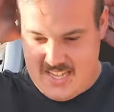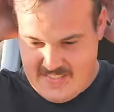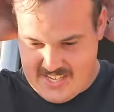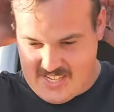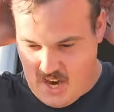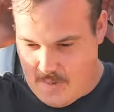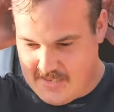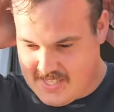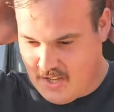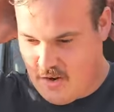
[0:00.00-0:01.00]
This time
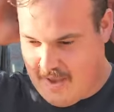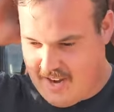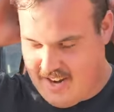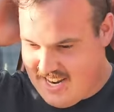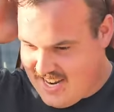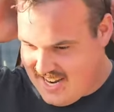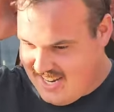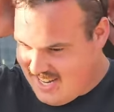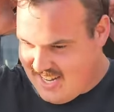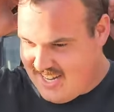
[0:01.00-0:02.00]
it's a little bit,
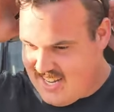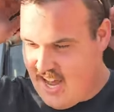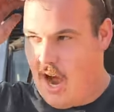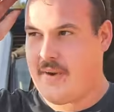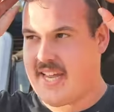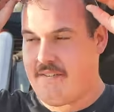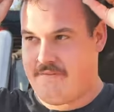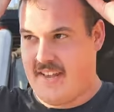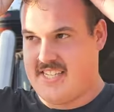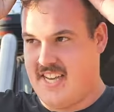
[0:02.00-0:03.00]
oh, we can
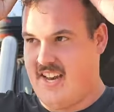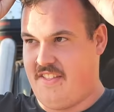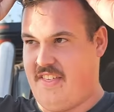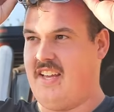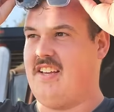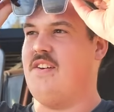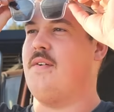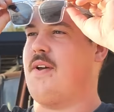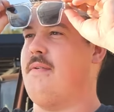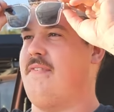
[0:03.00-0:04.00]
fix it, I think.
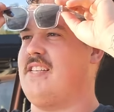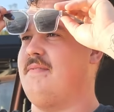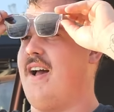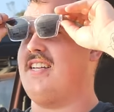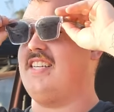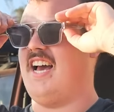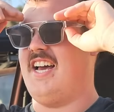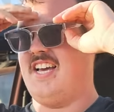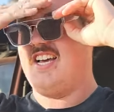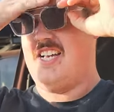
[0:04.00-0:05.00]
Can we fix it, Max? Yeah.
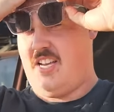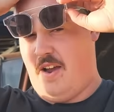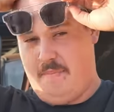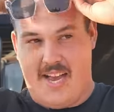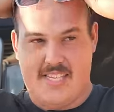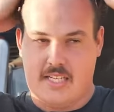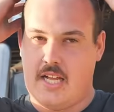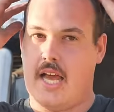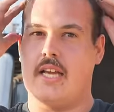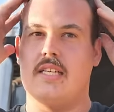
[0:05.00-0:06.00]
So
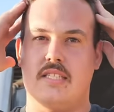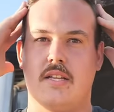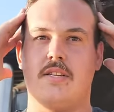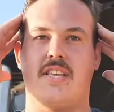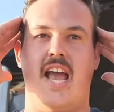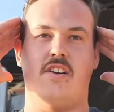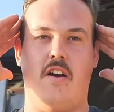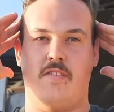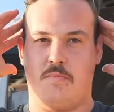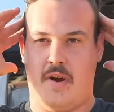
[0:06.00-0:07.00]
basically, sand
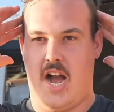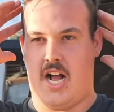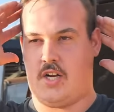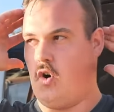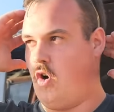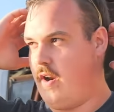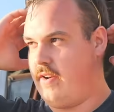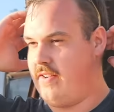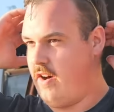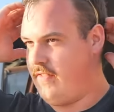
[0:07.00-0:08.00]
drive is pretty hardcore, and
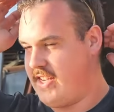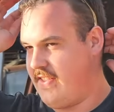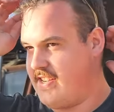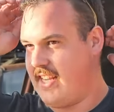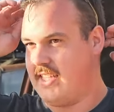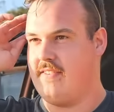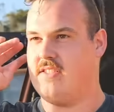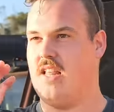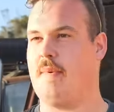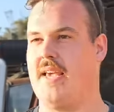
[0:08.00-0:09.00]
obviously this thing loves
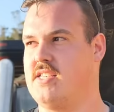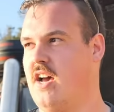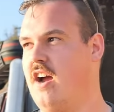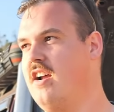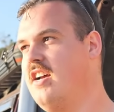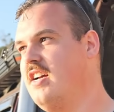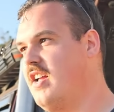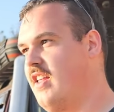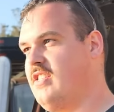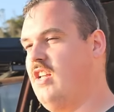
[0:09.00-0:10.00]
limmy, so
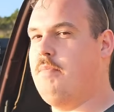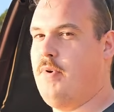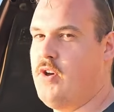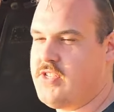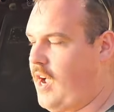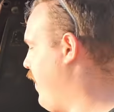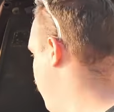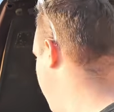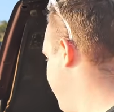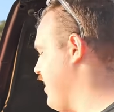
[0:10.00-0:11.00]
there's a lot of boost going
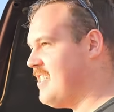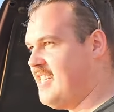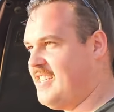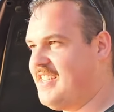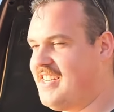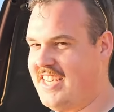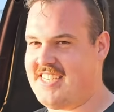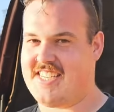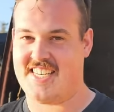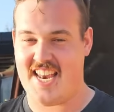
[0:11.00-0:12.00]
on, and it's
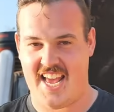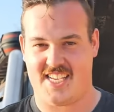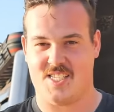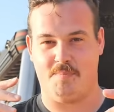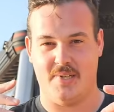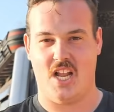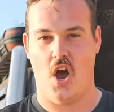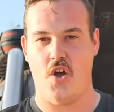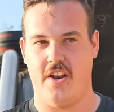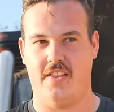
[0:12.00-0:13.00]
just
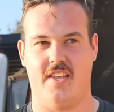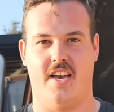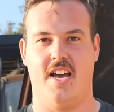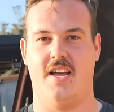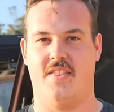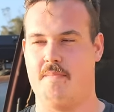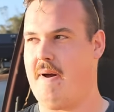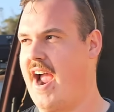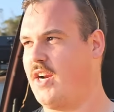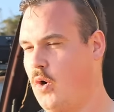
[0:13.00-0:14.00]
exploded the
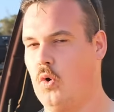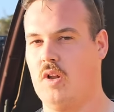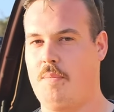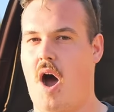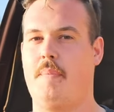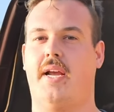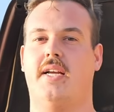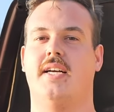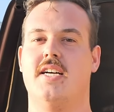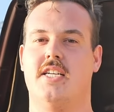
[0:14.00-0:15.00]
main cooler piping
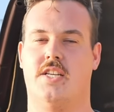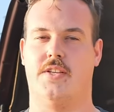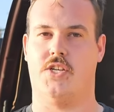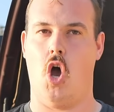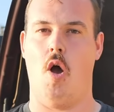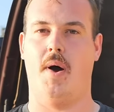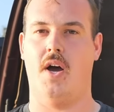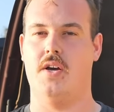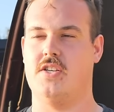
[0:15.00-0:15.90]
to the turbo.